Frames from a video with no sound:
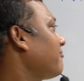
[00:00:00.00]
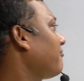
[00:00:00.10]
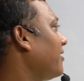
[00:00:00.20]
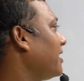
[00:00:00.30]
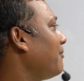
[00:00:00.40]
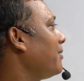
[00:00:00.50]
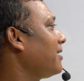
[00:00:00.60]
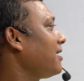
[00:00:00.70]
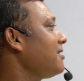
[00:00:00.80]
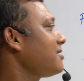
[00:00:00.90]

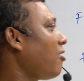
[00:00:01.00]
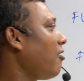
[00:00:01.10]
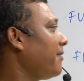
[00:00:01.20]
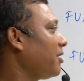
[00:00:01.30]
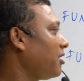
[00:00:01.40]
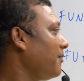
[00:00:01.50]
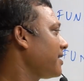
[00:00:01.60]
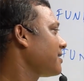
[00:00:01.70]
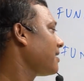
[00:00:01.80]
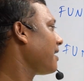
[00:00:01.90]
fundamentals of
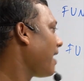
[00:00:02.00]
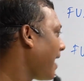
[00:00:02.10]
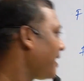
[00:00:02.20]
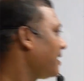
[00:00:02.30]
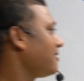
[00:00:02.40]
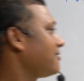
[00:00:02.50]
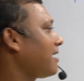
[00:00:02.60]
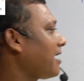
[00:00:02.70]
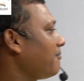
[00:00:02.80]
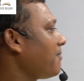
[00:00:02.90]
economics, and the
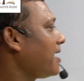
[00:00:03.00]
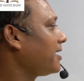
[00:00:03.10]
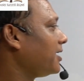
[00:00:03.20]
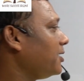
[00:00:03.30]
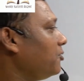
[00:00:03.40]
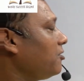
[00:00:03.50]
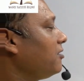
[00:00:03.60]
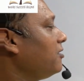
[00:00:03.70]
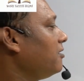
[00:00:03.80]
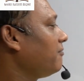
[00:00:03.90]
second part is your
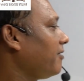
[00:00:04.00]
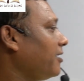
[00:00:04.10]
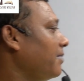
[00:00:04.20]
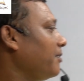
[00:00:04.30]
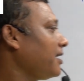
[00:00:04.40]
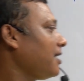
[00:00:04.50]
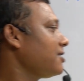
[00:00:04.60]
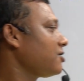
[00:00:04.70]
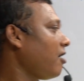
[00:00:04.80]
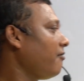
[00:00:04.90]

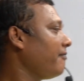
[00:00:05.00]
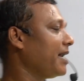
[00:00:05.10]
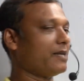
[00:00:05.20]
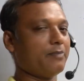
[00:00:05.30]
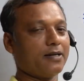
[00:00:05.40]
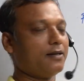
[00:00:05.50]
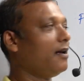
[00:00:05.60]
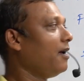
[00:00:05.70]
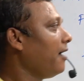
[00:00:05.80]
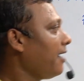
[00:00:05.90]
fundamentals of management.
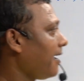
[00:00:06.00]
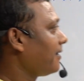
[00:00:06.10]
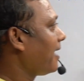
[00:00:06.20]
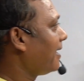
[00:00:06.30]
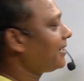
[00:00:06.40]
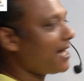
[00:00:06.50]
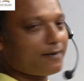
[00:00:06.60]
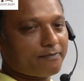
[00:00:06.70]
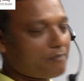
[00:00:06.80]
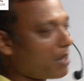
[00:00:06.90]
The entire
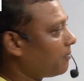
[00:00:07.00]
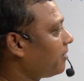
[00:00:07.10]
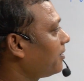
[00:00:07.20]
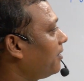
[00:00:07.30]
paper,